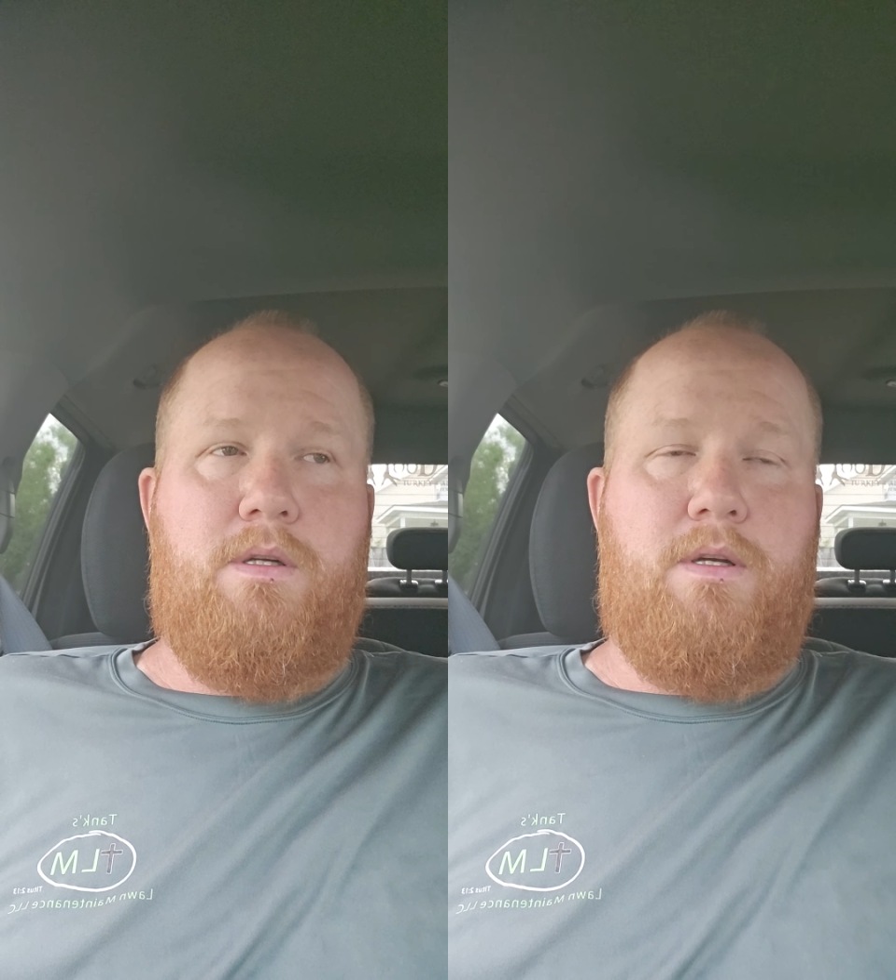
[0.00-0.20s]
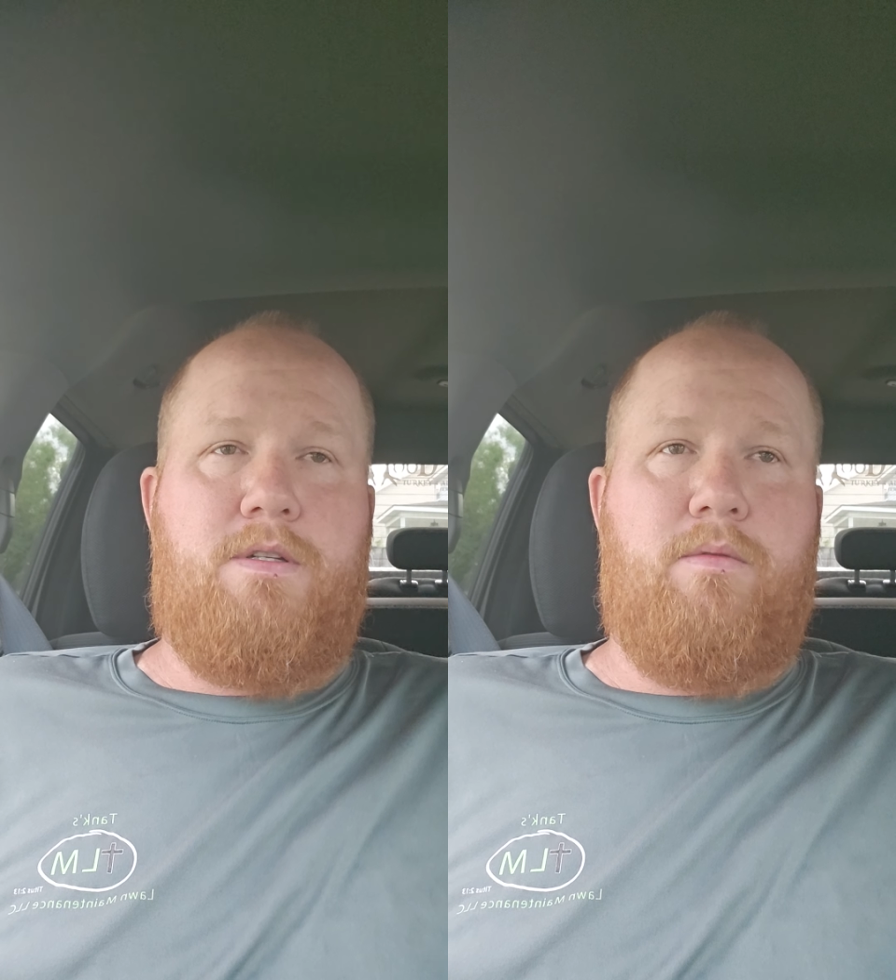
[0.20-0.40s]

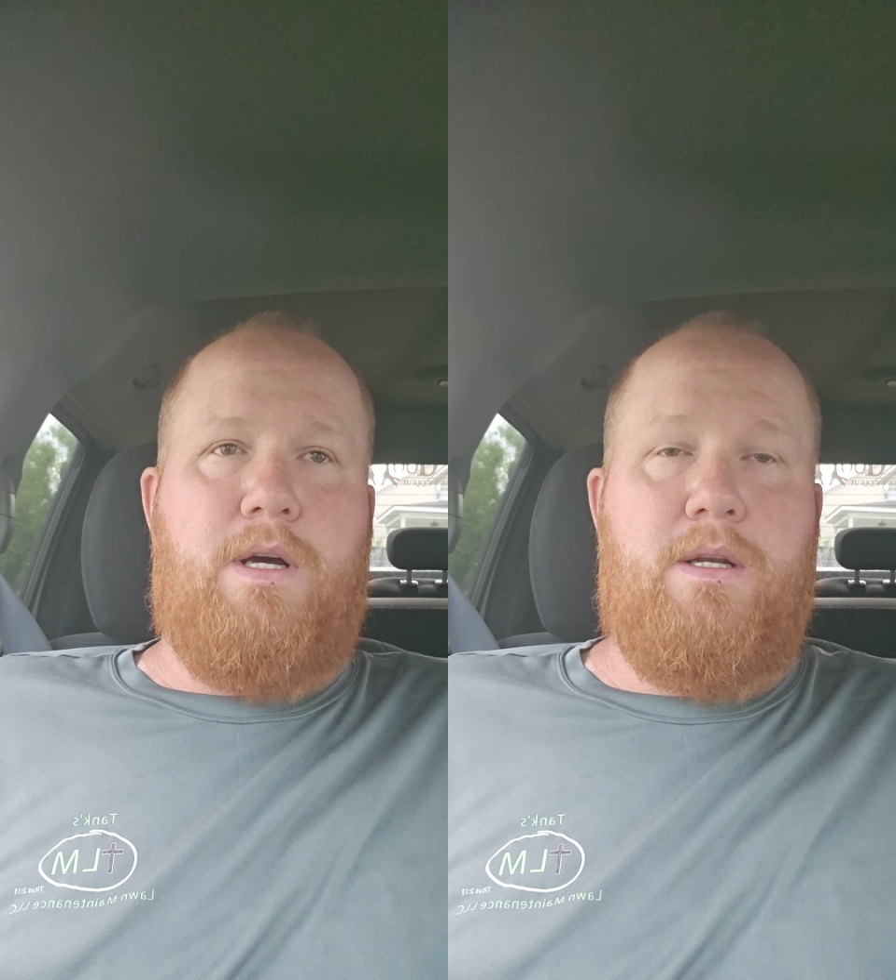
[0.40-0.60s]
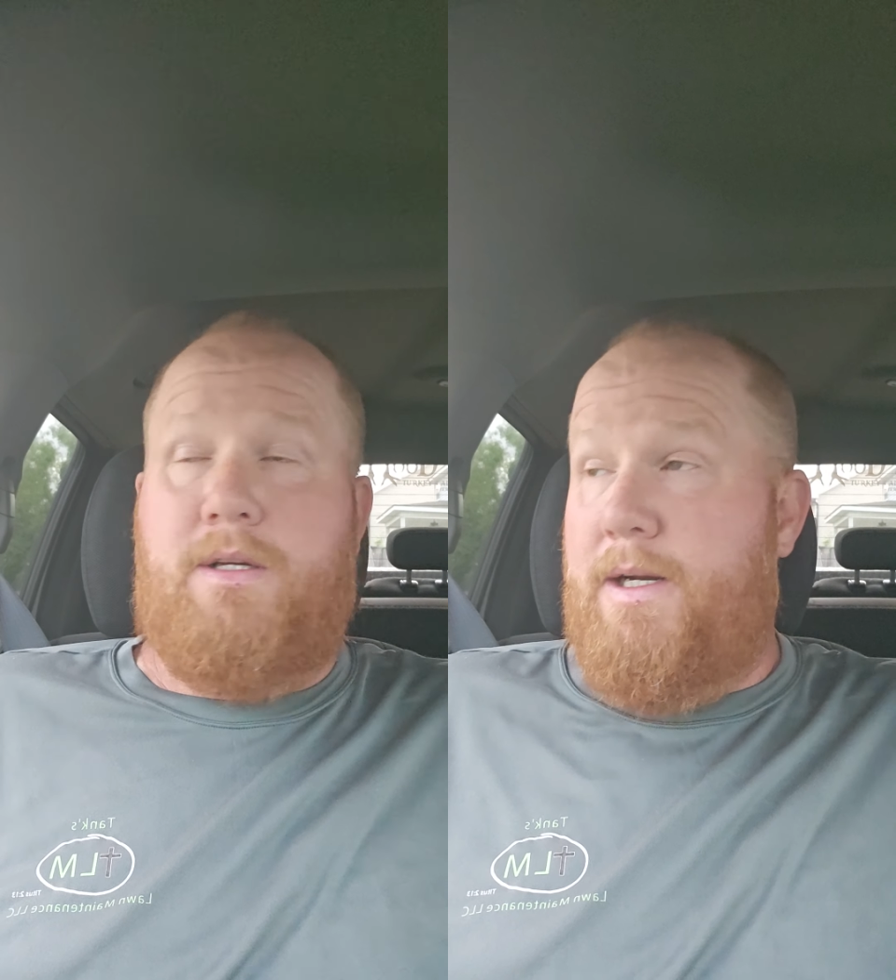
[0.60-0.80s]
And I said,
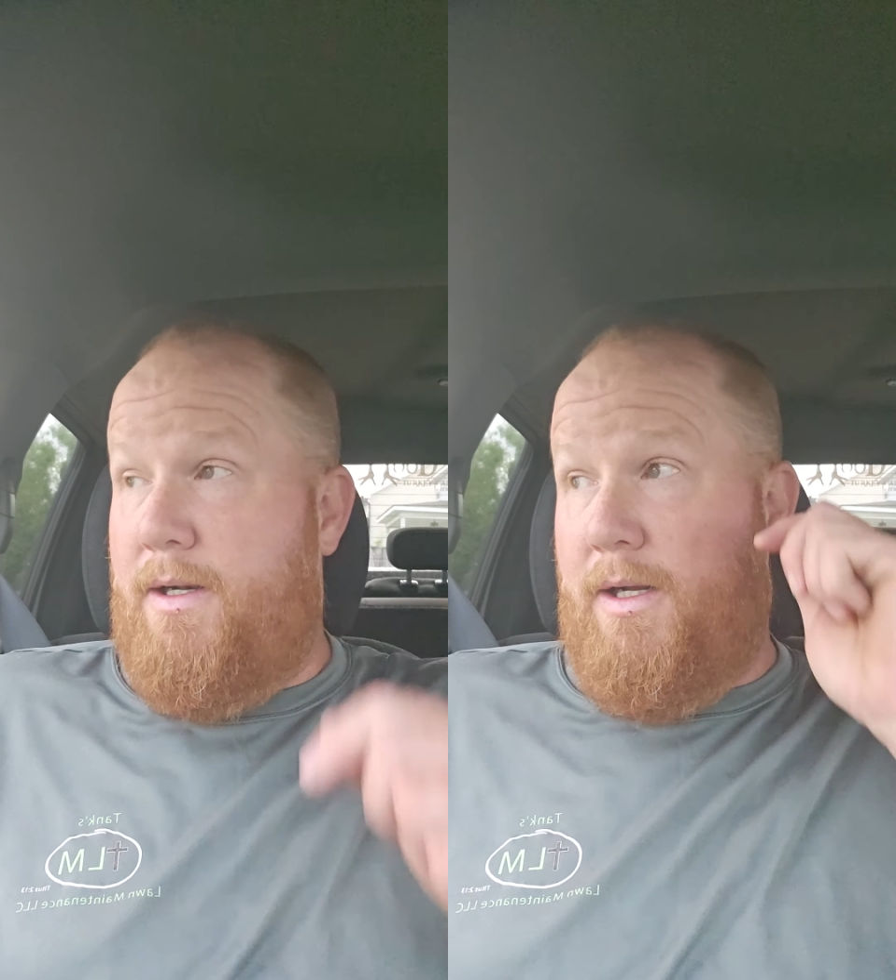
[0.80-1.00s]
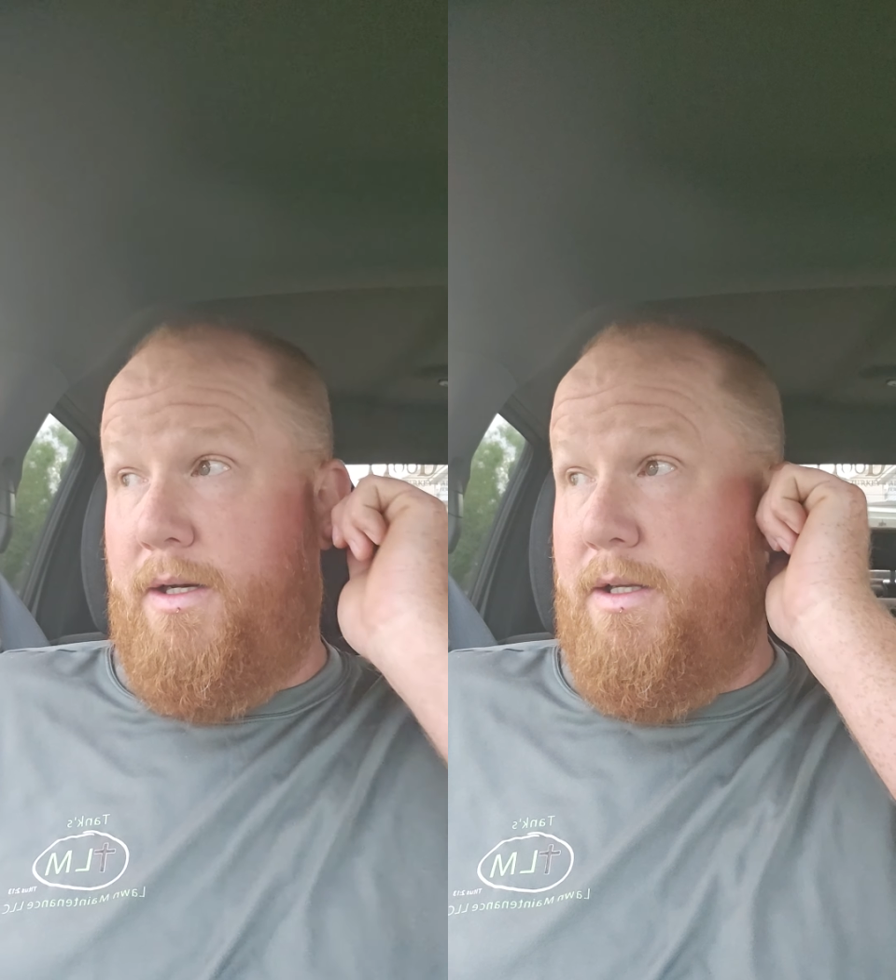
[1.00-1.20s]
well, I look at
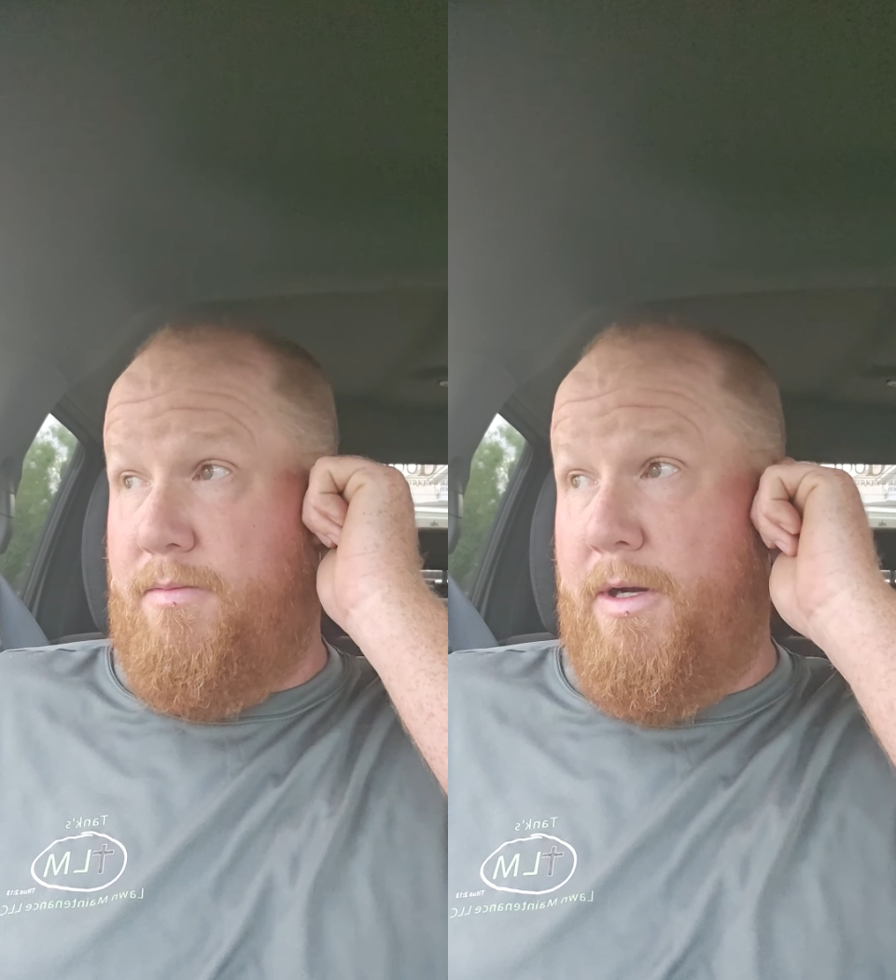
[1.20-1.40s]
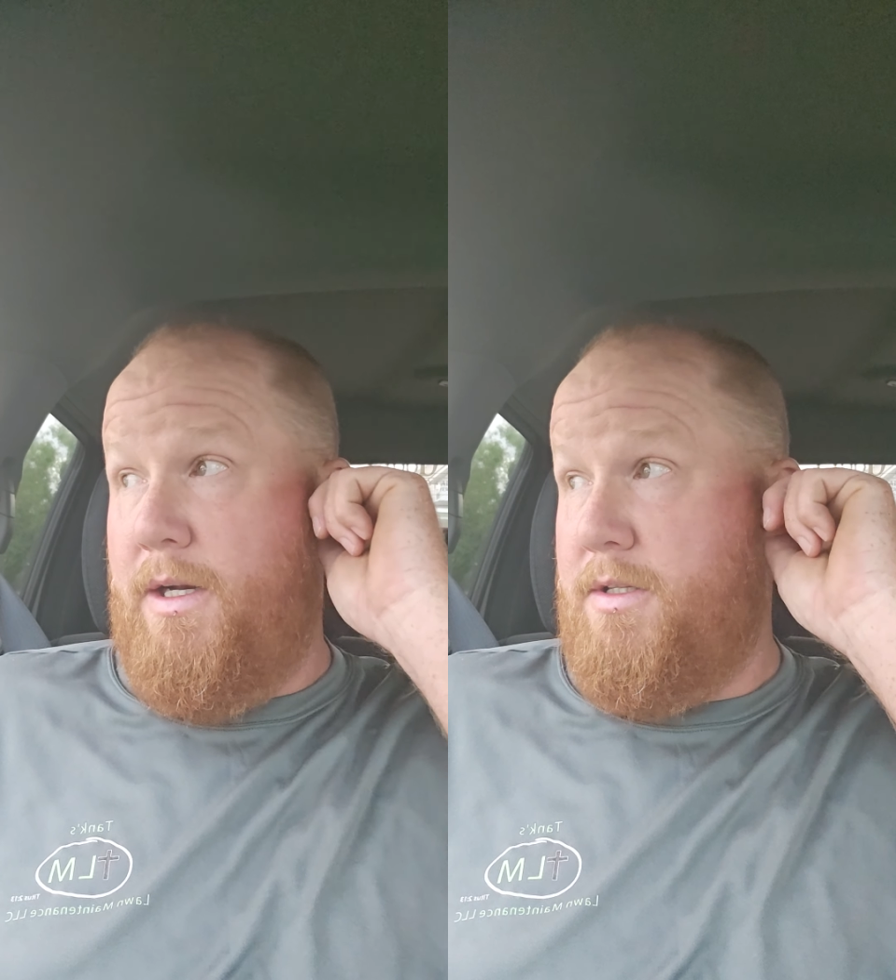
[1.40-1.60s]
it like this, man.